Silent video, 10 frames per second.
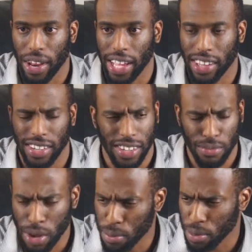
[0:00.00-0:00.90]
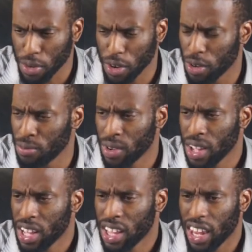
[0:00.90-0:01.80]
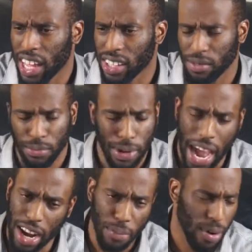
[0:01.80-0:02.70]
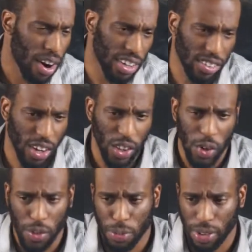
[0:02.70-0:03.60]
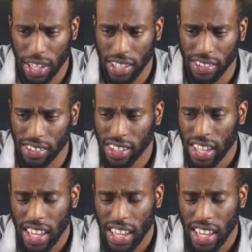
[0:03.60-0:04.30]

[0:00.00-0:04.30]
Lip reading: Like, they dismember them, like, body parts all over the place.